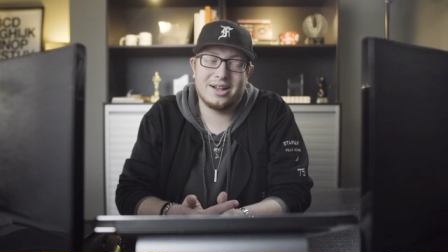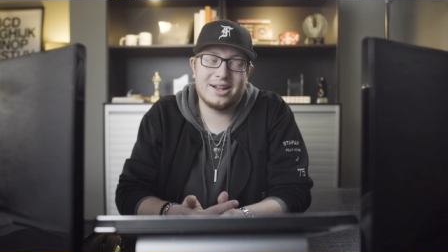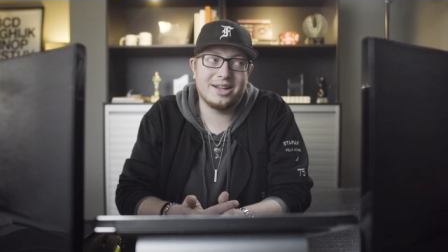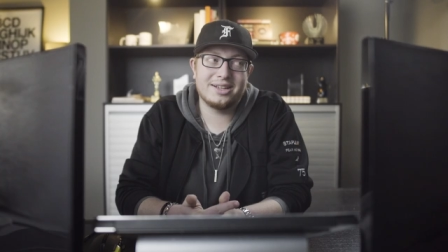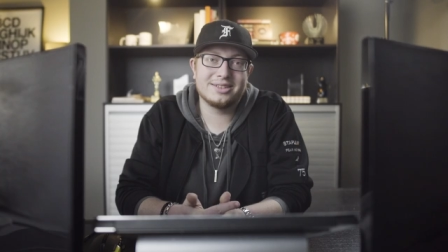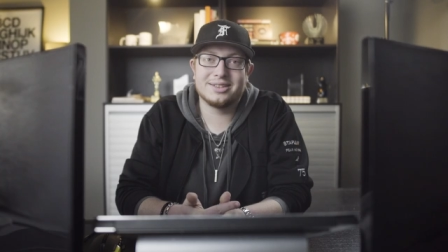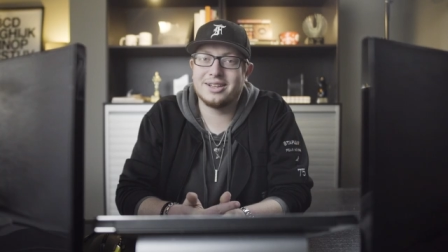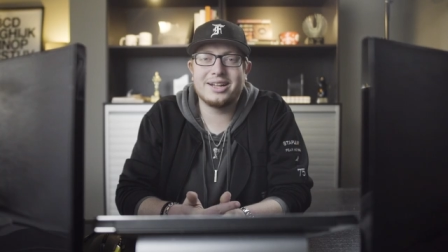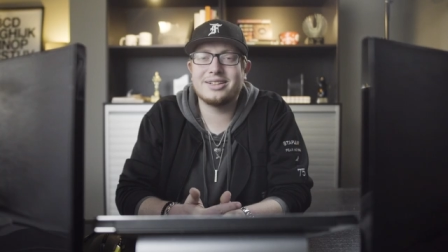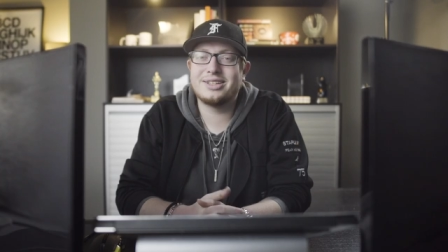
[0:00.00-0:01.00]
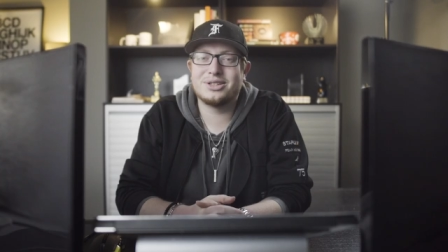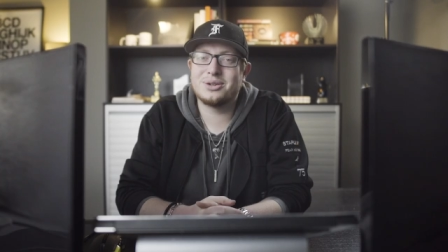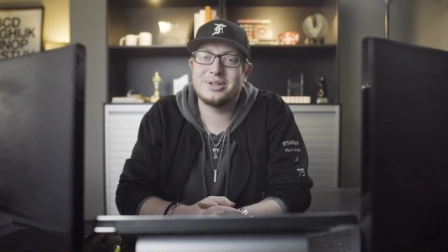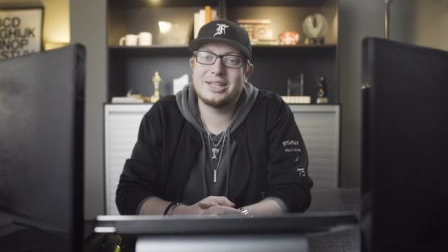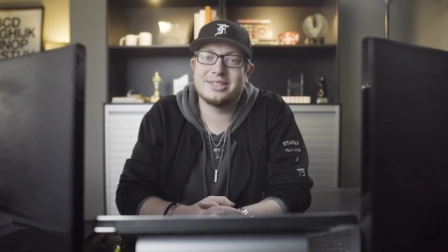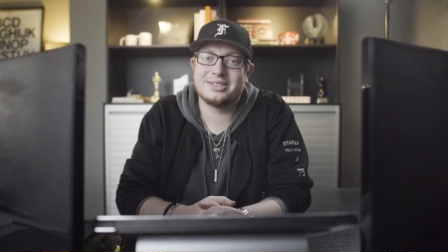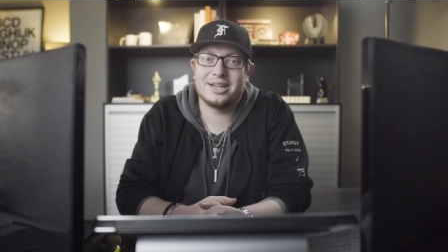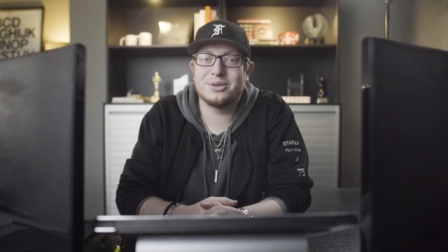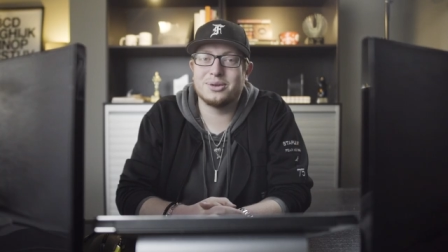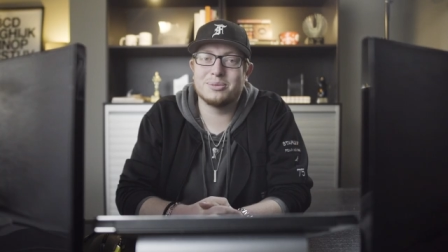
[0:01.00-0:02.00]
I likely don't need to
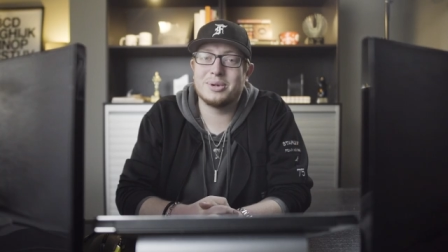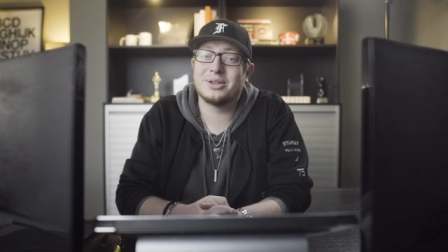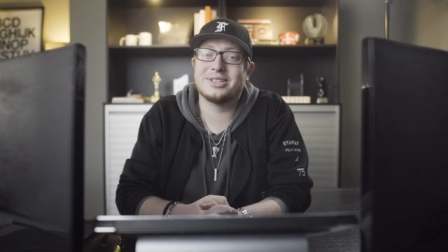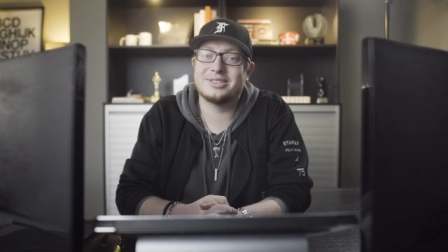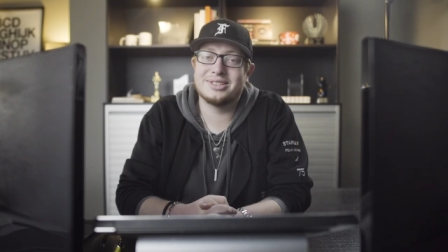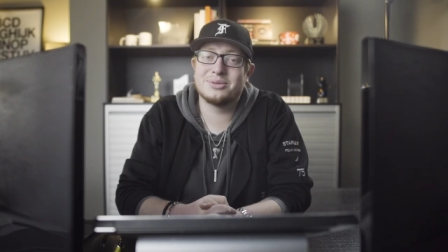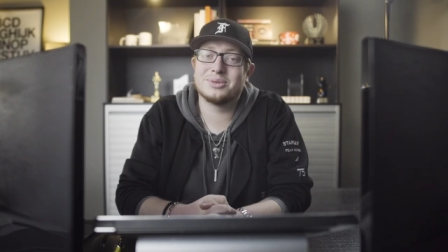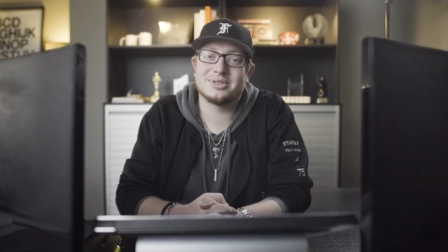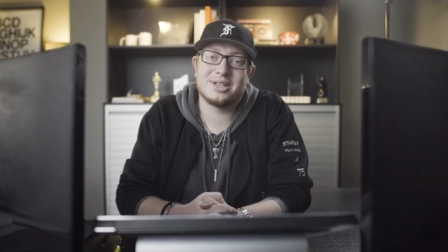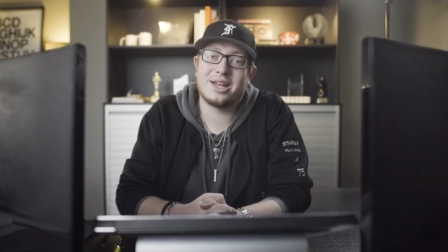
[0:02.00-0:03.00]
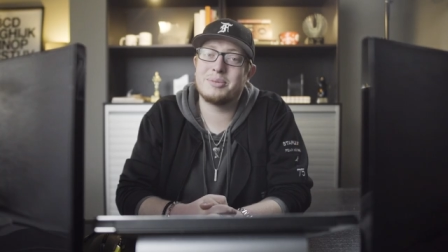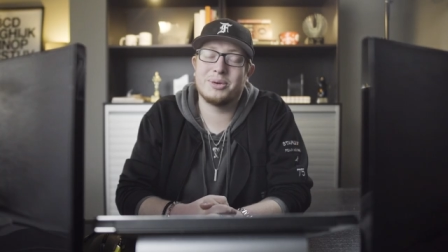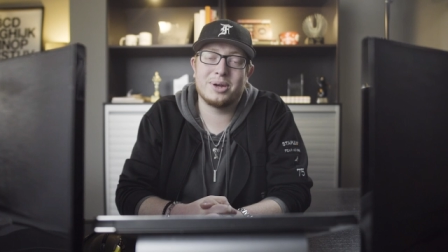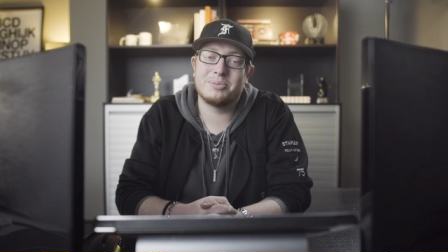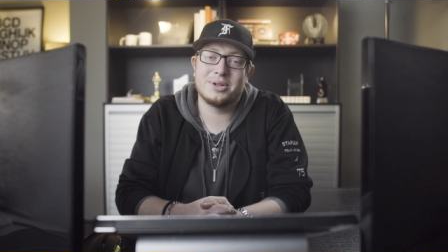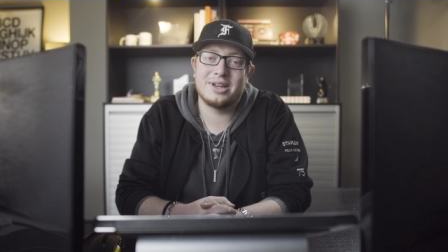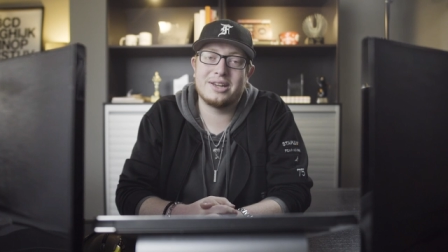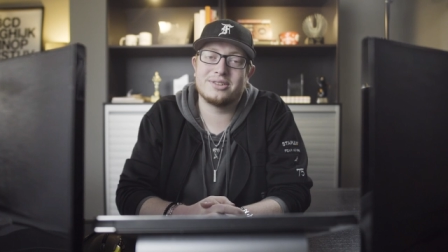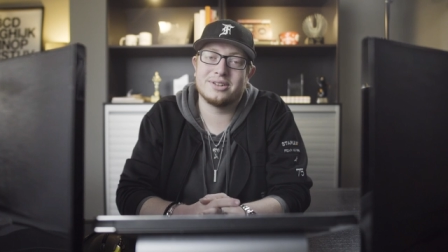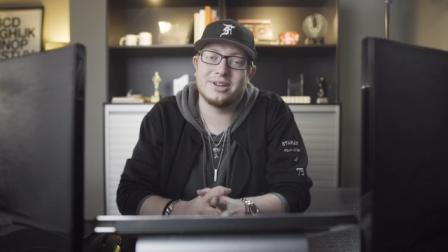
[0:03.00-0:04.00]
tell you about the general slimy
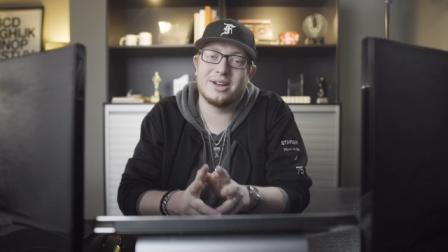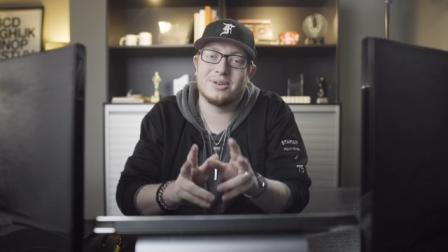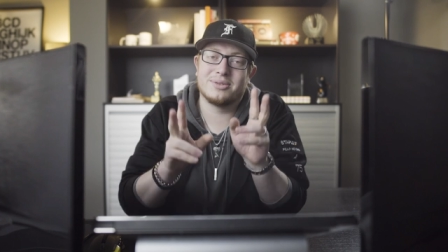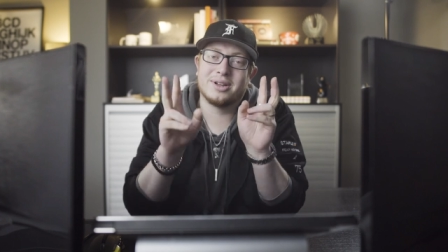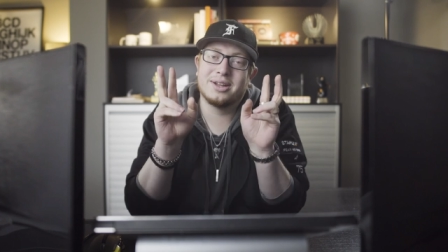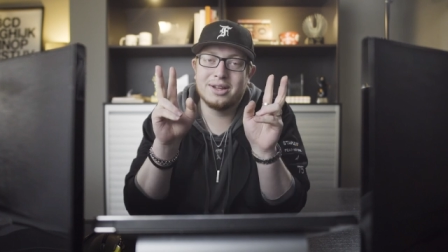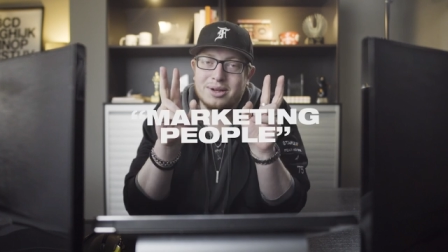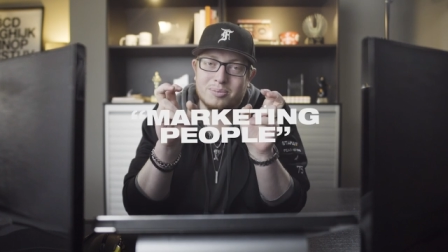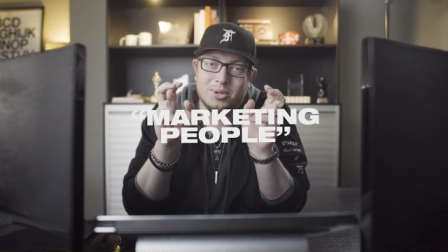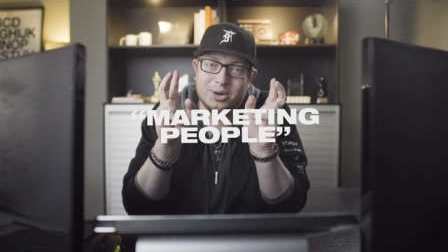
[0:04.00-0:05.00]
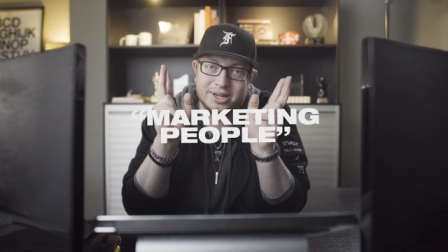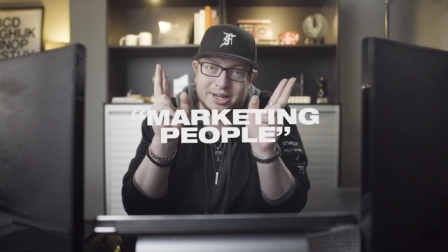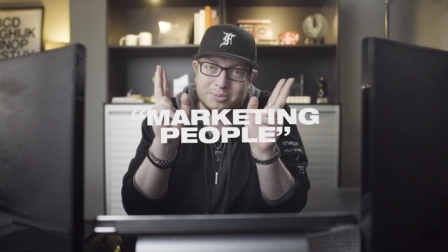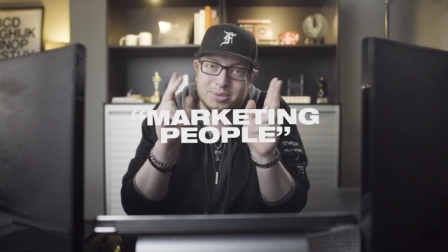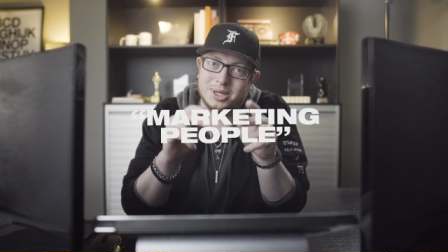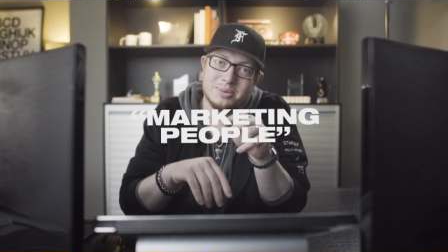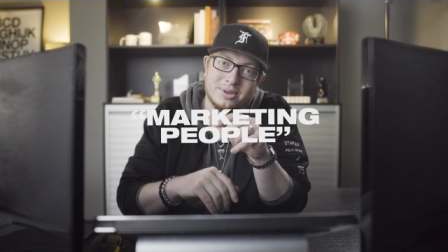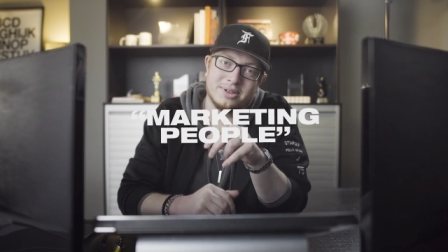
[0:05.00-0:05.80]
reputation of marketing people.